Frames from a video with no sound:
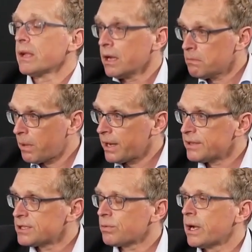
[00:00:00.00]
And by
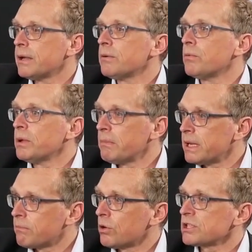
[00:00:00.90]
this way, we
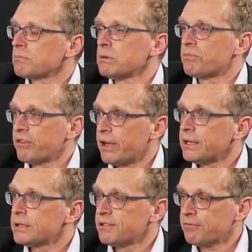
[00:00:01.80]
make possible
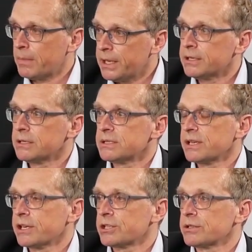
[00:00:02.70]
preventive maintenance
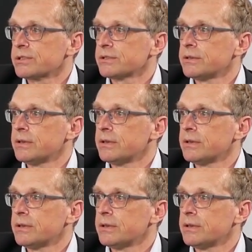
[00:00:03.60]
actions.